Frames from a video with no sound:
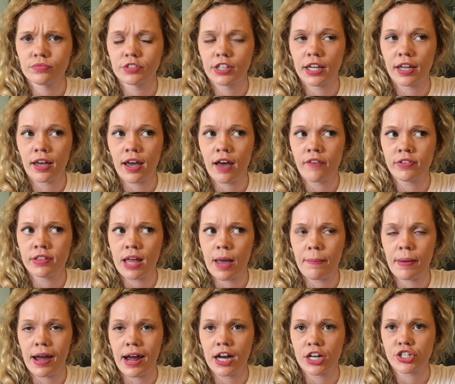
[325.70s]
like, having
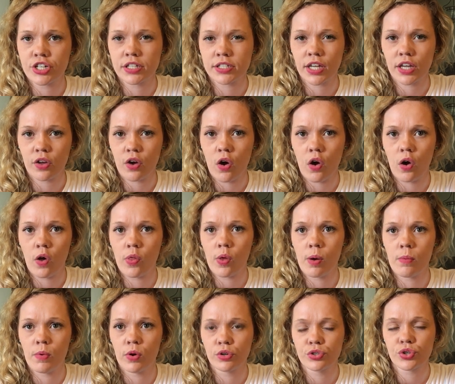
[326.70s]
that passion, it's like all
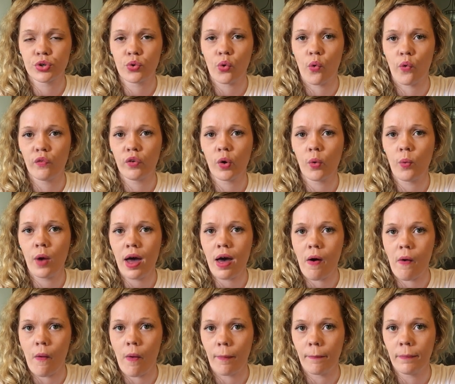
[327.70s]
the emotional
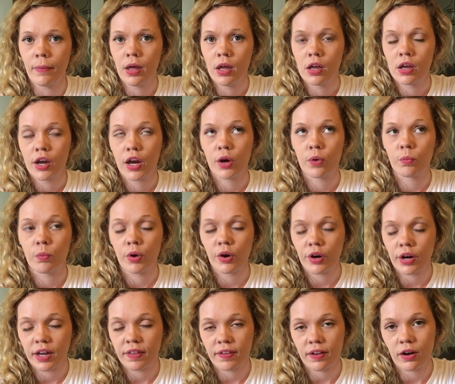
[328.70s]
overwhelm and
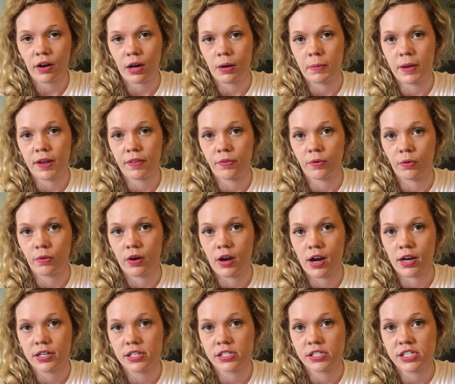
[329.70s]
worry that you're gonna make the
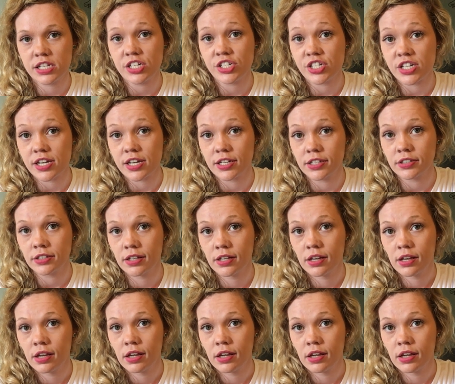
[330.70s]
wrong decision